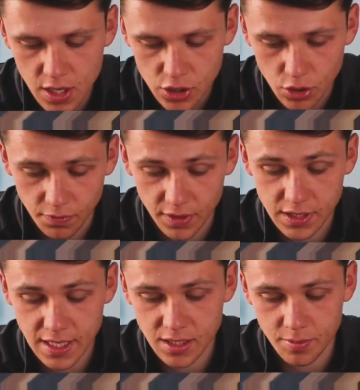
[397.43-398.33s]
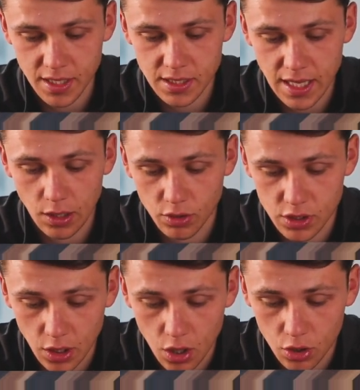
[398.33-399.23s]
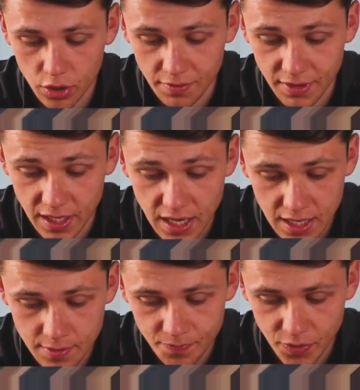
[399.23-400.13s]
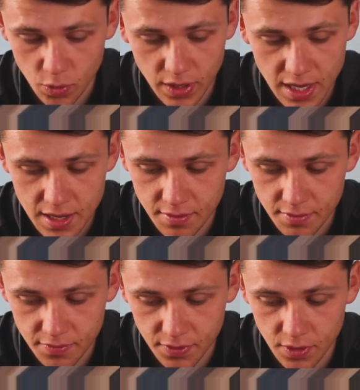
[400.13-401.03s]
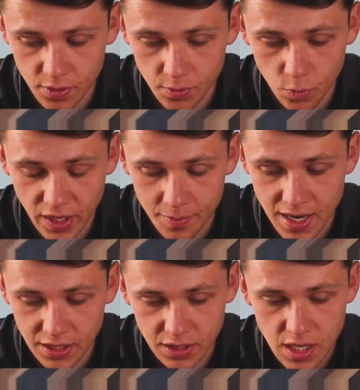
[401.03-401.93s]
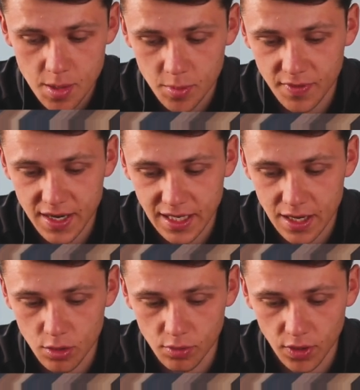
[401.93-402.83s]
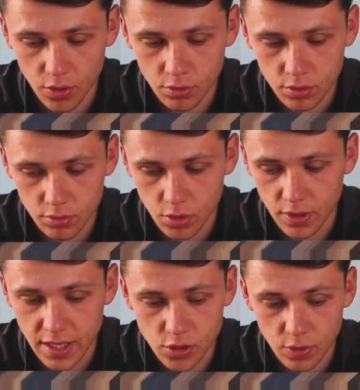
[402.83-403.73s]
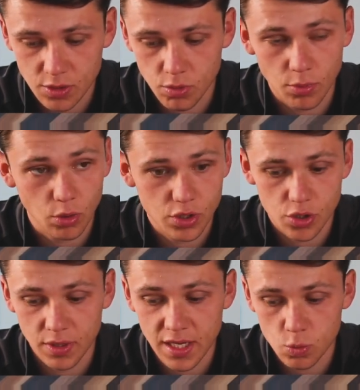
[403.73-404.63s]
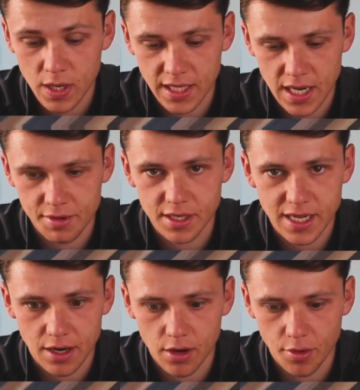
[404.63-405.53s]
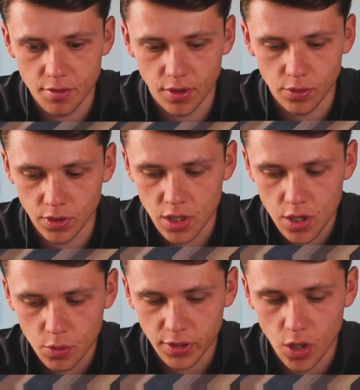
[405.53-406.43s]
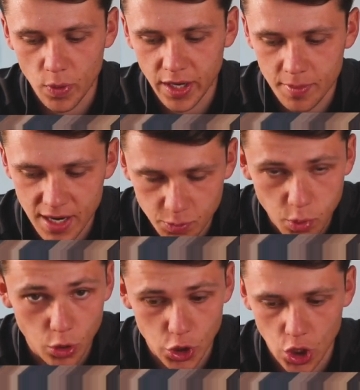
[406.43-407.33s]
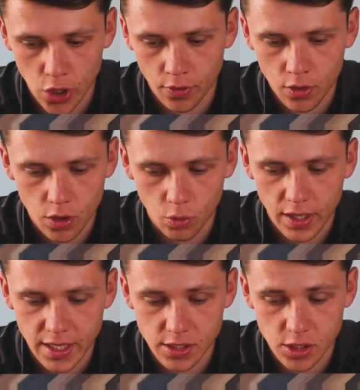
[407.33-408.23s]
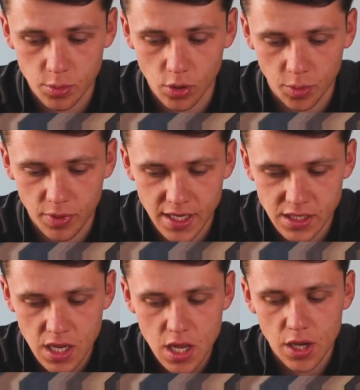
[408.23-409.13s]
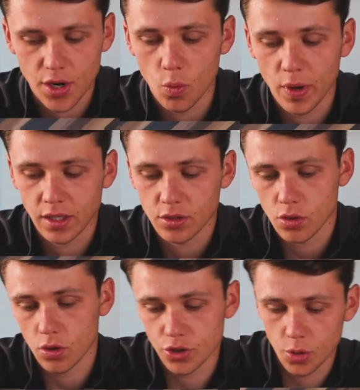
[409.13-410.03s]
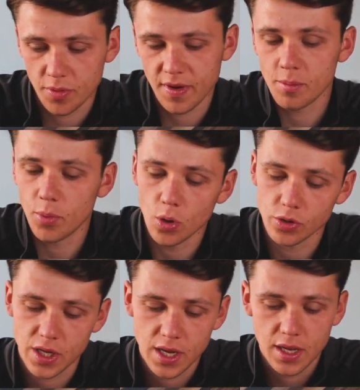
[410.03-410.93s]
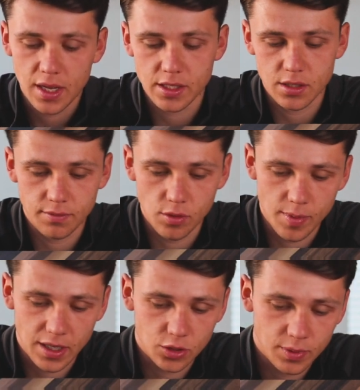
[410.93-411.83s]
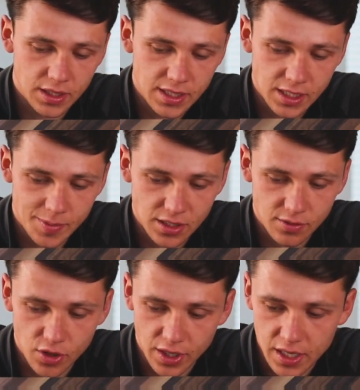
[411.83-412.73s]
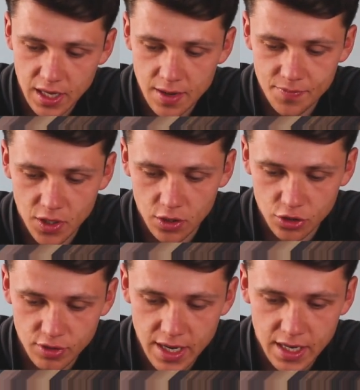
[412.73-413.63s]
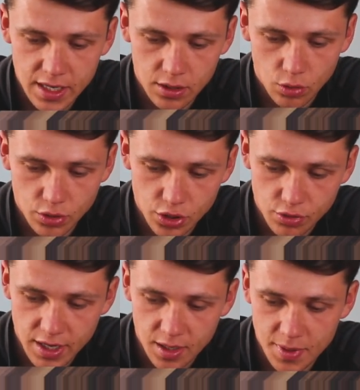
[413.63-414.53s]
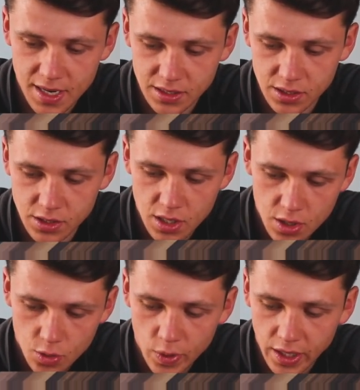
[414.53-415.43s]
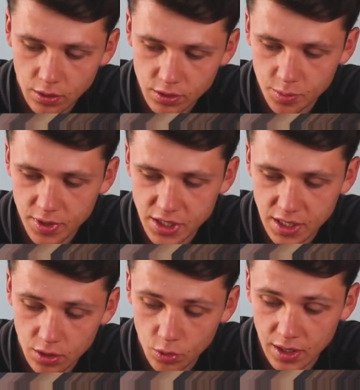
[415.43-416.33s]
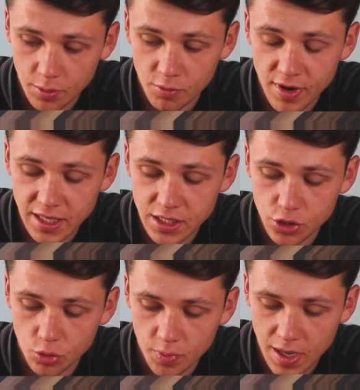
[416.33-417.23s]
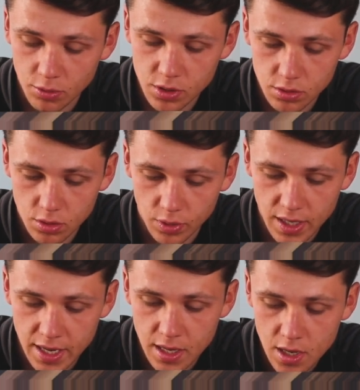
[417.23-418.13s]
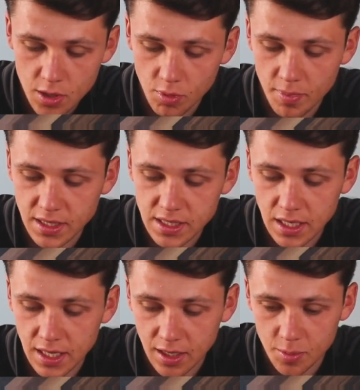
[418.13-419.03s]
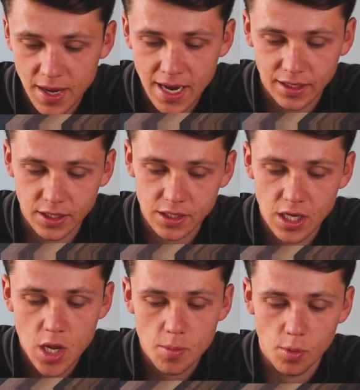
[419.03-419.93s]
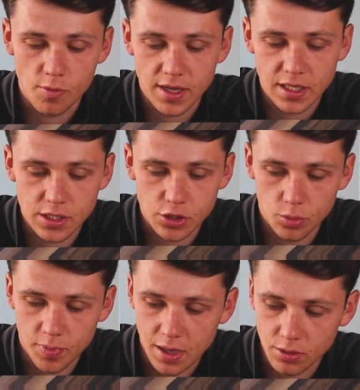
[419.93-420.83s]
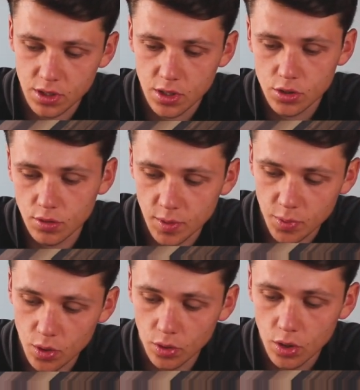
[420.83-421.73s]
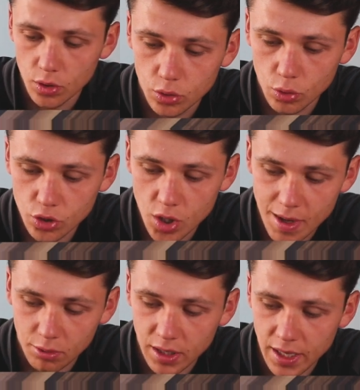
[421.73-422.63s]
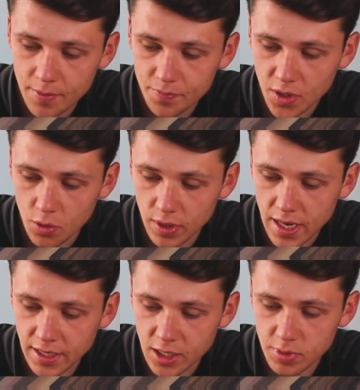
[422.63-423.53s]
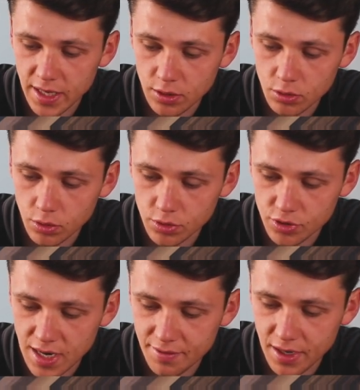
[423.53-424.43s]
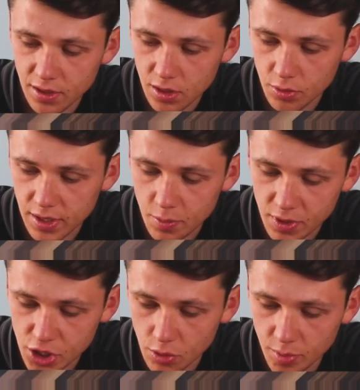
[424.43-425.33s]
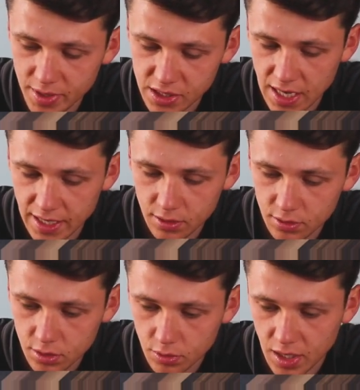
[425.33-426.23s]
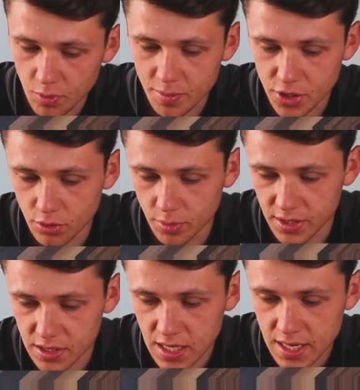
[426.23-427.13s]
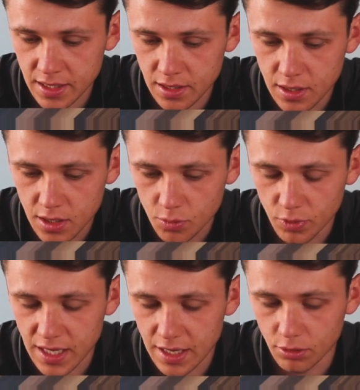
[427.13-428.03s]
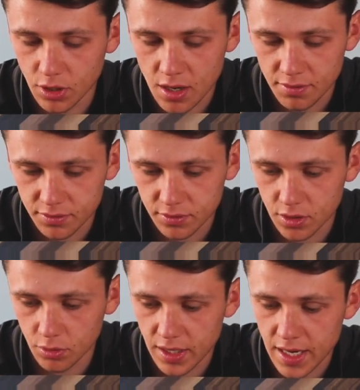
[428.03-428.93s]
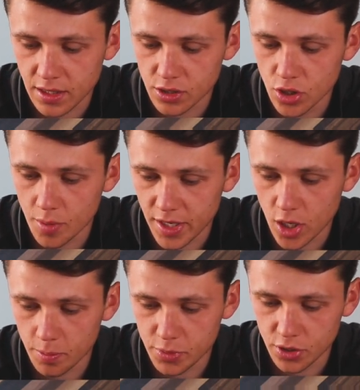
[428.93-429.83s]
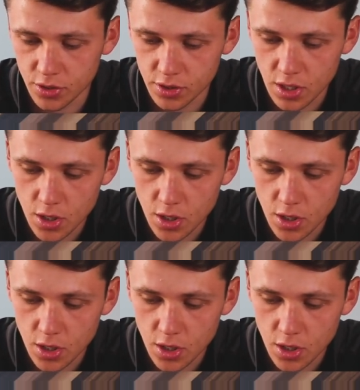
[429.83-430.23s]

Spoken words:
So for the centre mids, they're looking to lock on if they can, okay. For the wing backs, provide that overload, okay. So that's what we're looking to in these wide areas, get our overload with our wing backs pushing on, okay, to support the press, and our wingers also preventing balls into the fullback. So when the centre backs have got it here, our striker looking to screen the passes, winger looks to pressure. Look at that, we're ready to jump out, okay. We're maintaining that compactness, but we're ready to jump out. So if the ball does go out there, okay, and this player does look to drive in, okay, we're showing them inside. Okay, when we show them inside, we're narrowed off, okay, there's not many options.